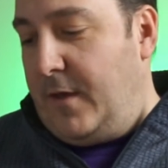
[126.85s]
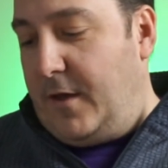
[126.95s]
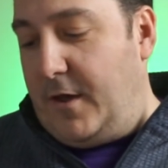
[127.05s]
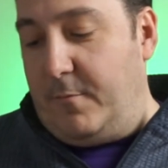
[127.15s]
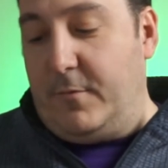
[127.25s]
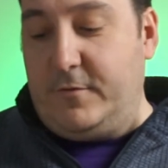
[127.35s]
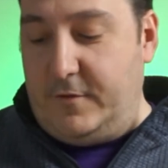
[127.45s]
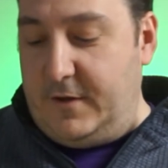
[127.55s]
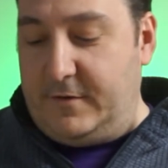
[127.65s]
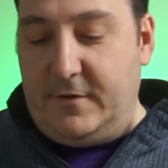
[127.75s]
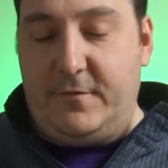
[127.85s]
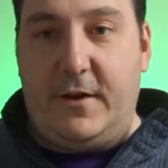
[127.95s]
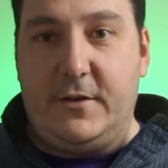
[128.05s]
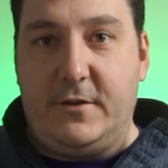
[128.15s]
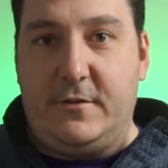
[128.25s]
Um, so this is
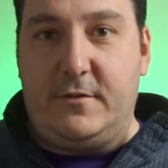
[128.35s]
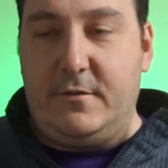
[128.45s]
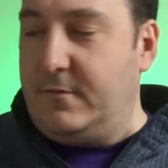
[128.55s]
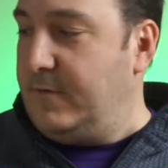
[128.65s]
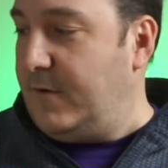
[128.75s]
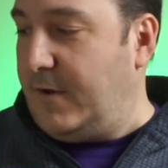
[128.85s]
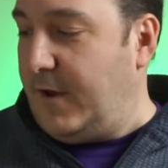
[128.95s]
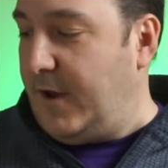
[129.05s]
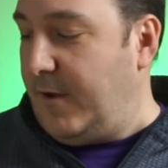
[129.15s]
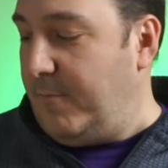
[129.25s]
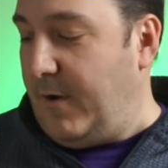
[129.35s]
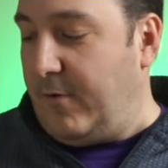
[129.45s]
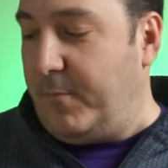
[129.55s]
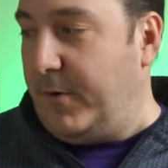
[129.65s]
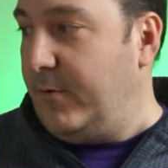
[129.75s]
Veniards uh,
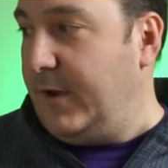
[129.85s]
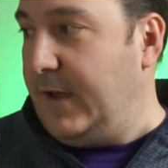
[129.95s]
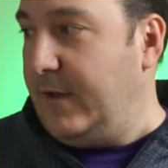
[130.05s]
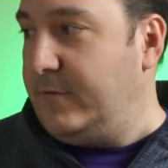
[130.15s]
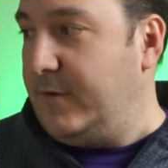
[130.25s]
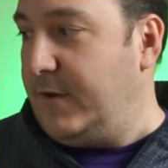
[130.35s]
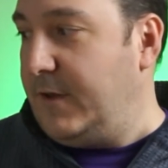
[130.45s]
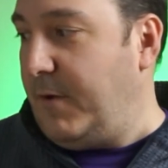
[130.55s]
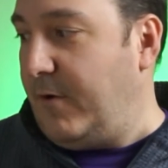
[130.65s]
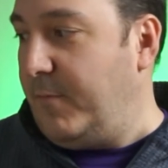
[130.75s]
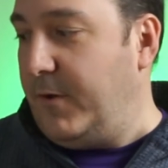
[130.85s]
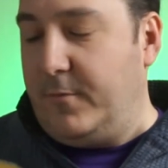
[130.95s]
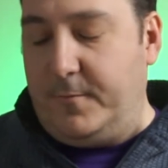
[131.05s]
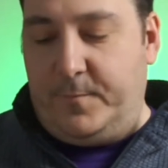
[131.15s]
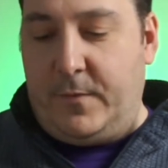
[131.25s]
marabou here, turkey marabou.